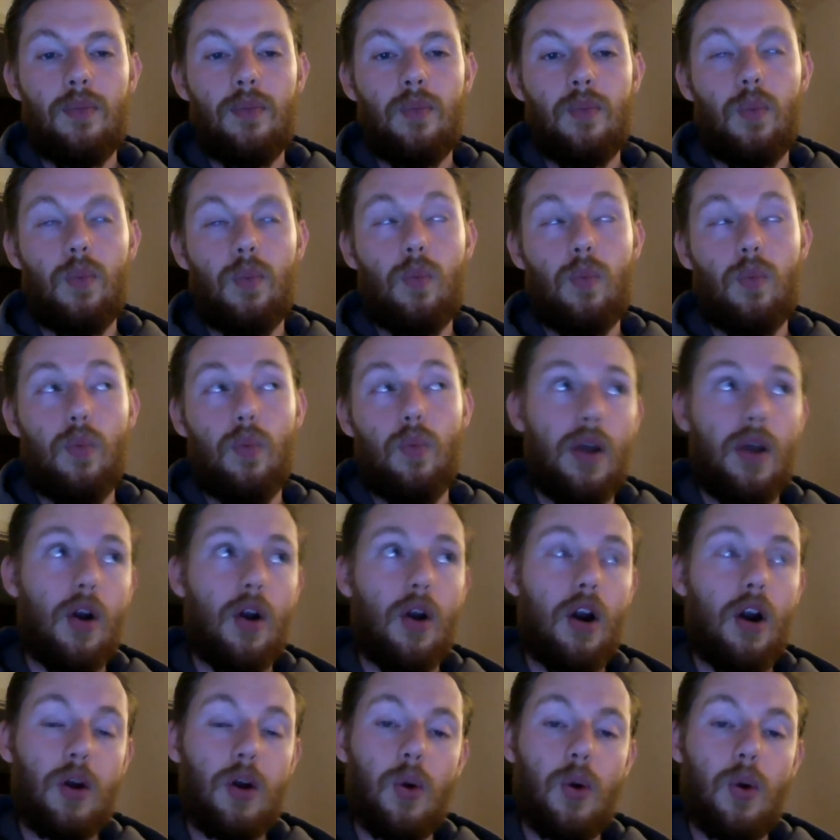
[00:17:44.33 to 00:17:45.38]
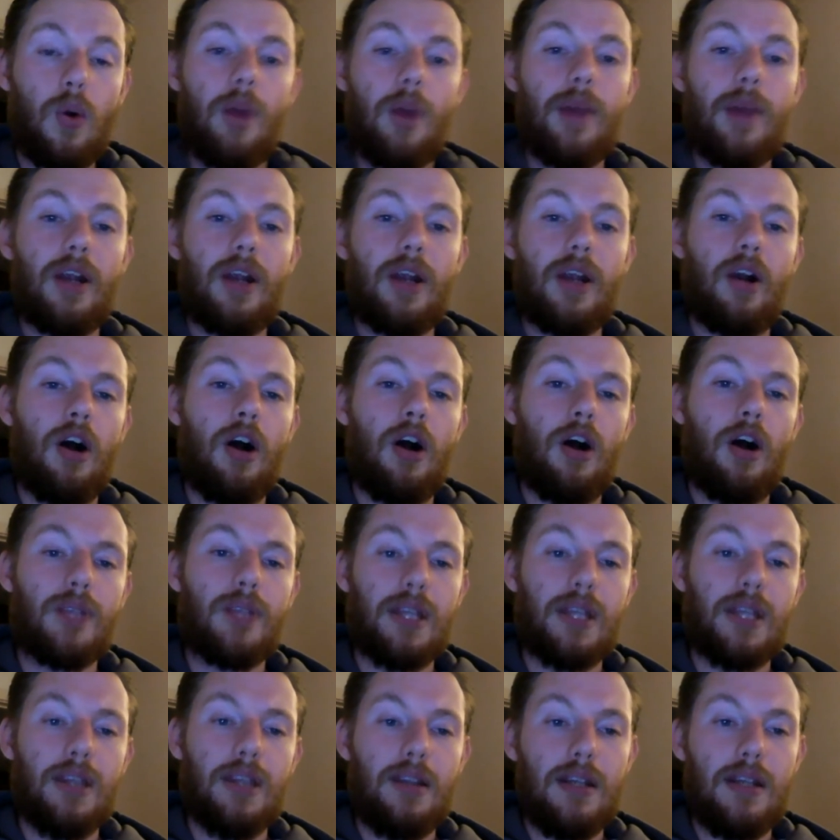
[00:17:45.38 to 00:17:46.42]
There are quite a bit of carbs
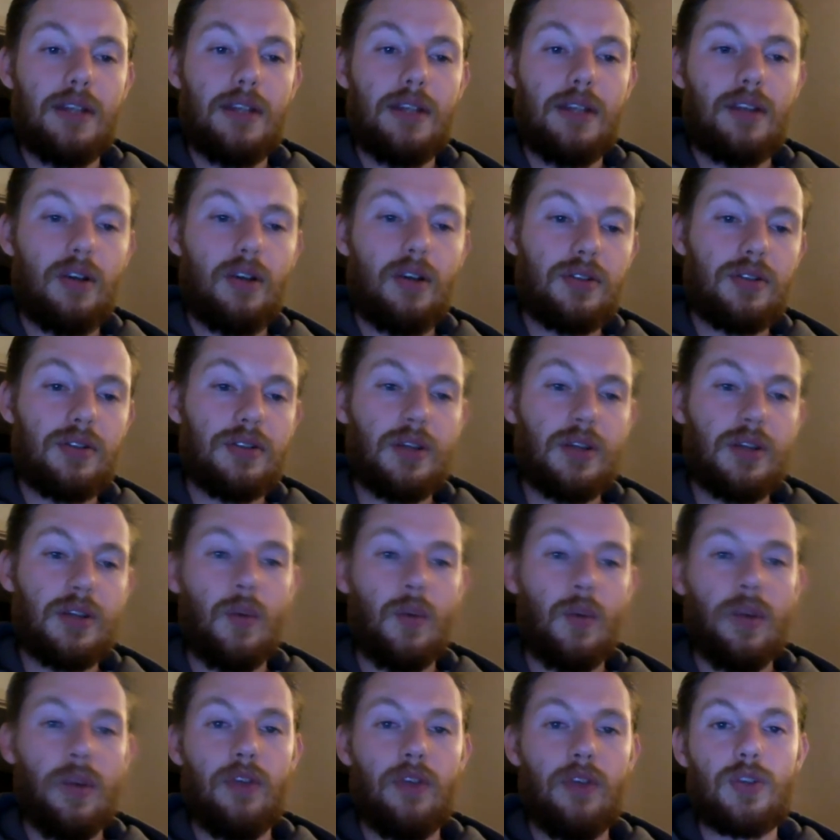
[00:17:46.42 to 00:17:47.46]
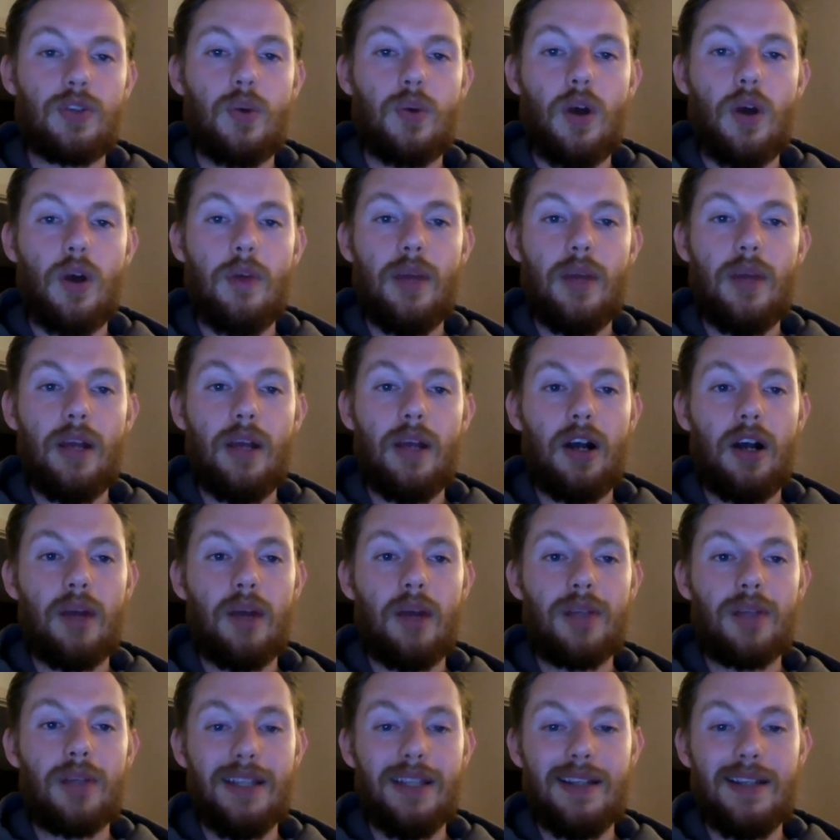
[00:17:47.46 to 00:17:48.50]
in the detox, and when there is quite a bit of
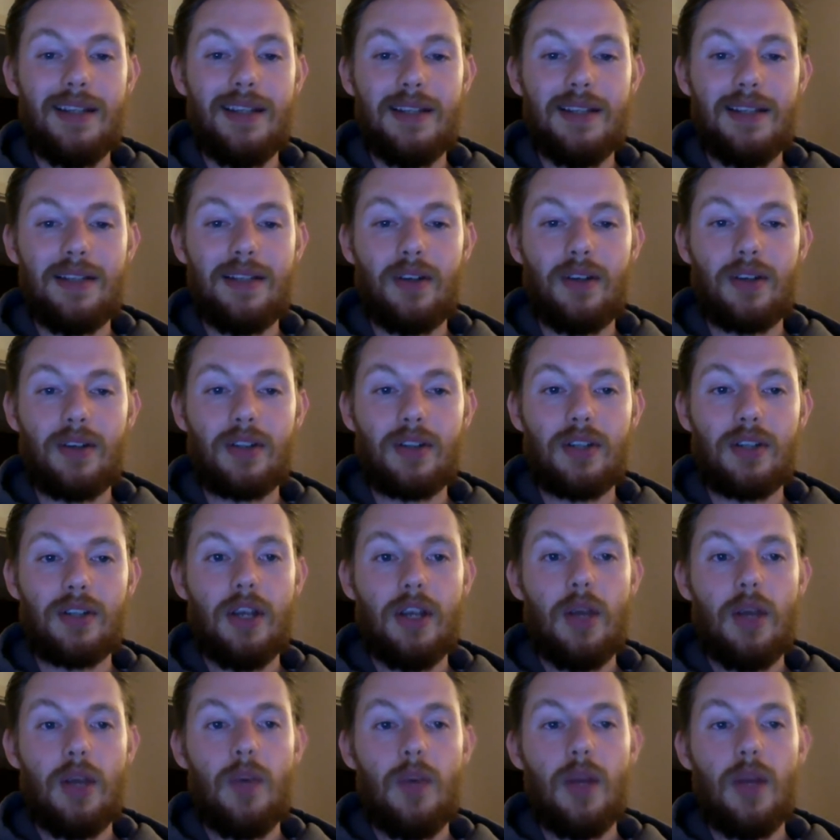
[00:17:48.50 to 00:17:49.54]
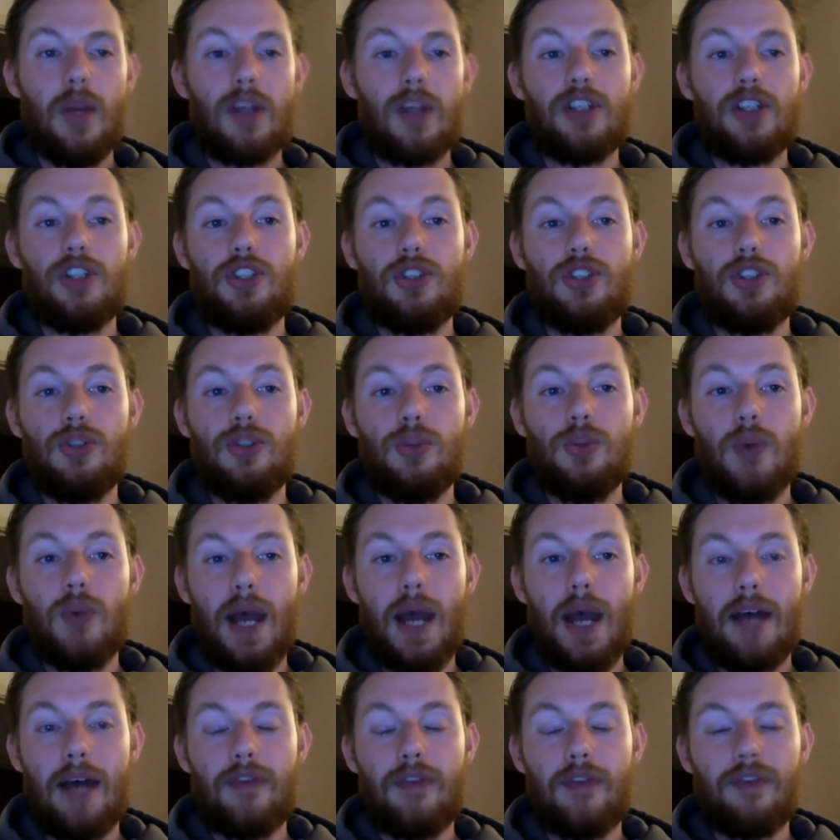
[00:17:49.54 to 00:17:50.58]
carbs in the detox, we actually do
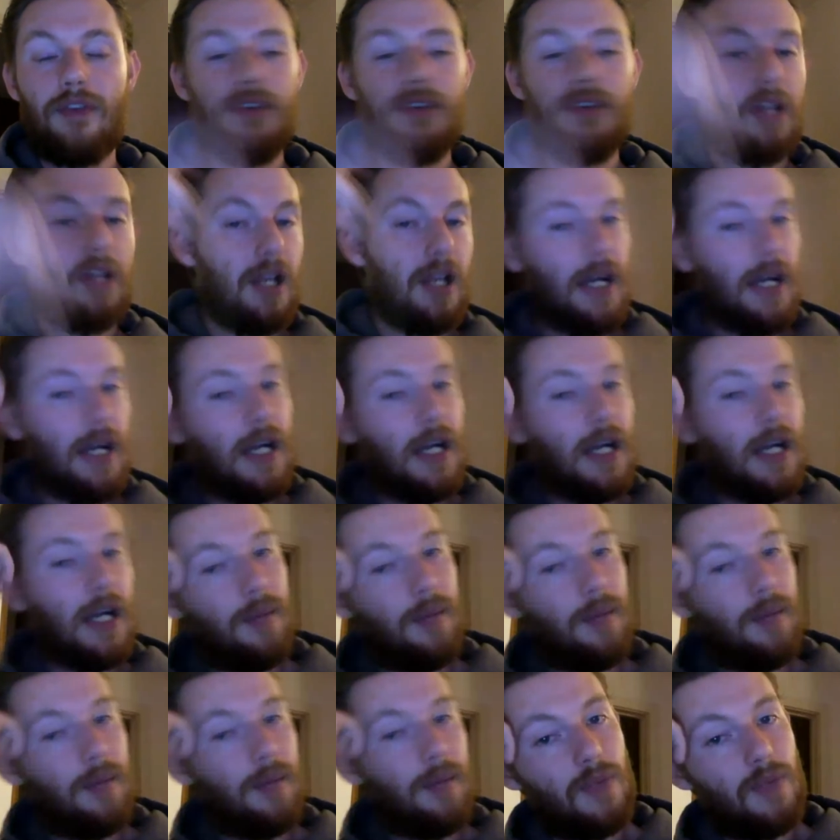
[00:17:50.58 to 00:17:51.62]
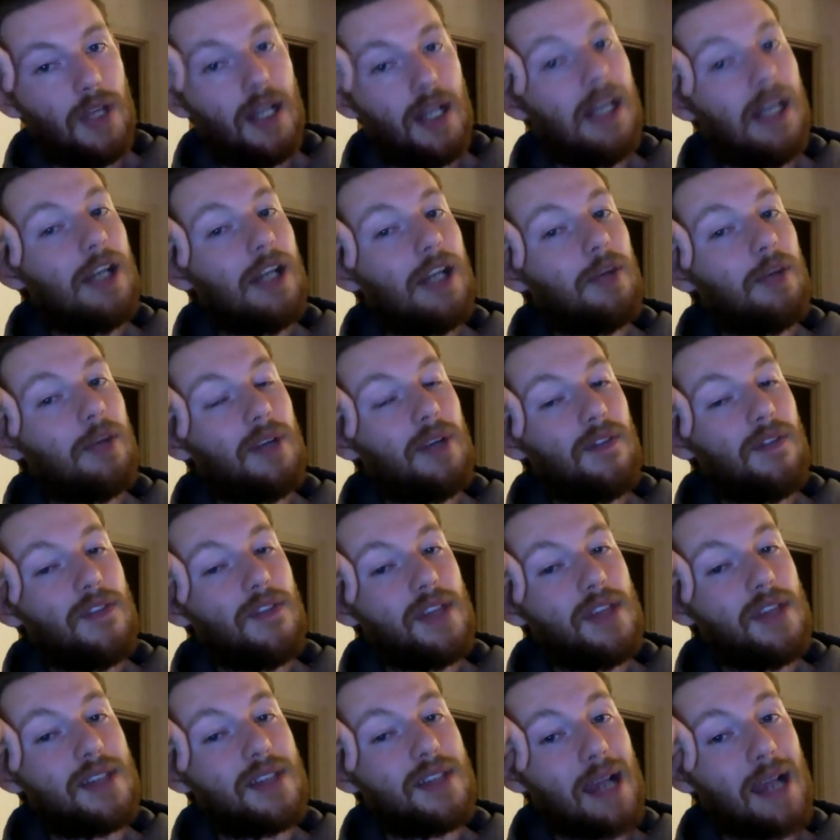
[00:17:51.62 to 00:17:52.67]
have a little bit of
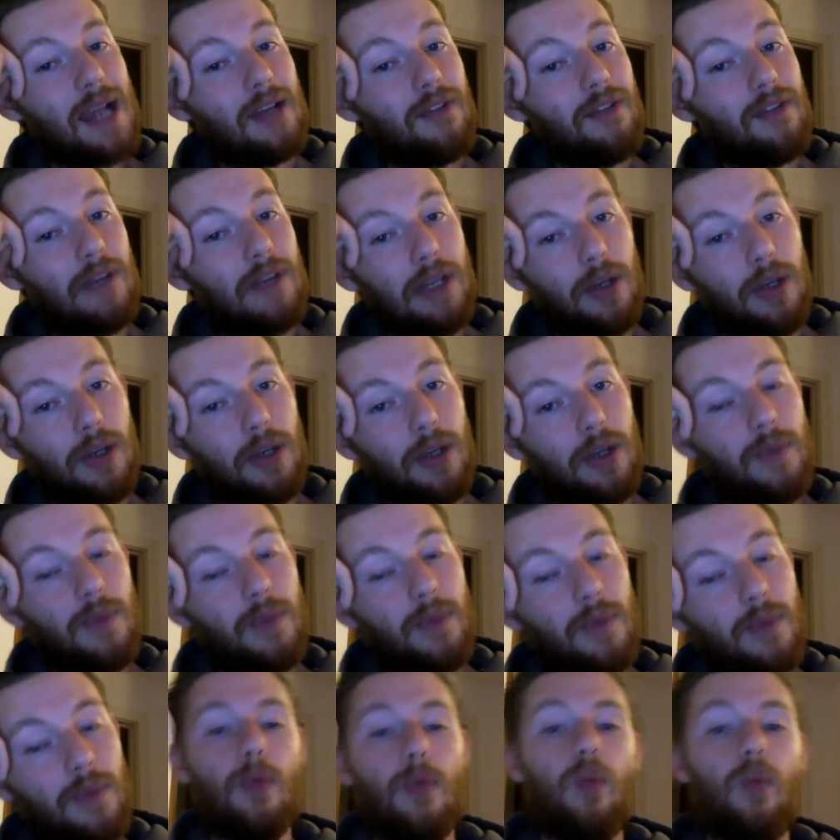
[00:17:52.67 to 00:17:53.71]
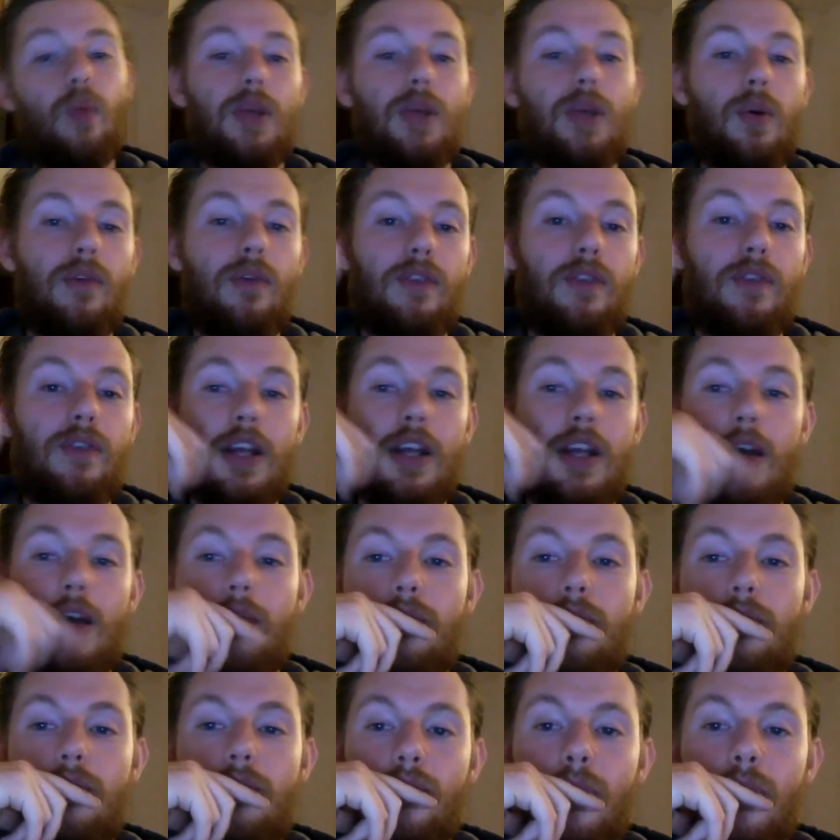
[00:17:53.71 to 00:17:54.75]
the tank filling up. If you remember week 1 video,
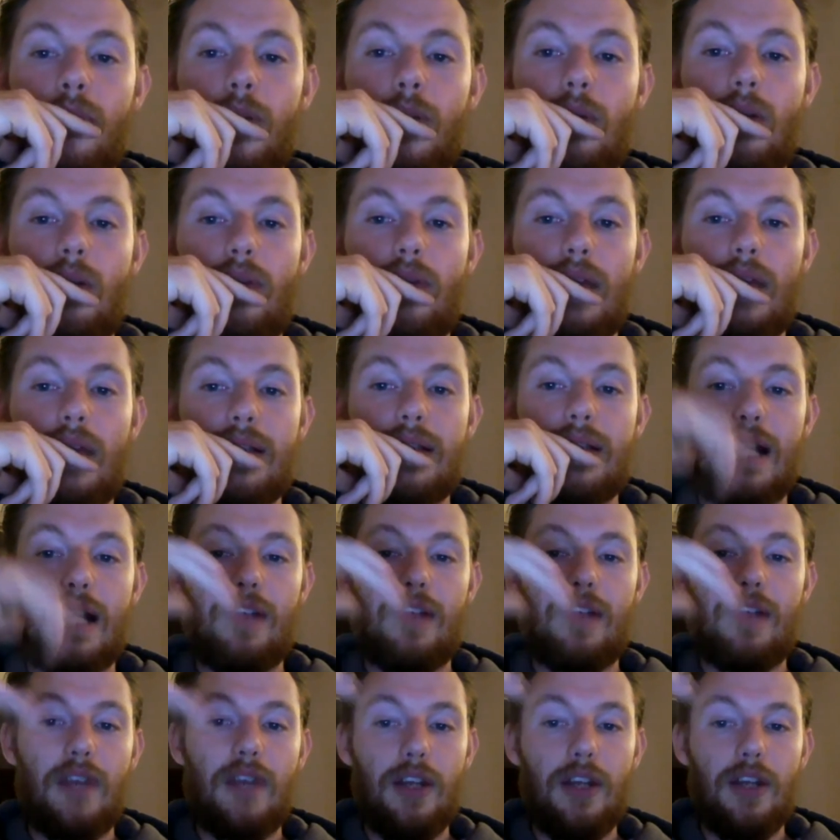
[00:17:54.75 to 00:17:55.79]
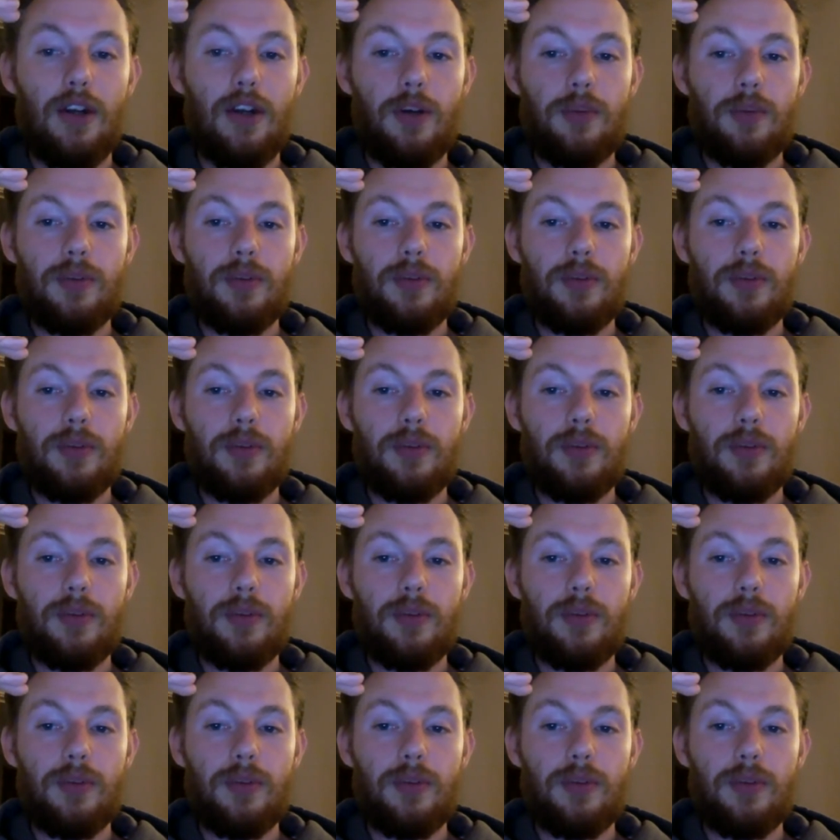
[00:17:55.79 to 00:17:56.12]
we have that tank filling up,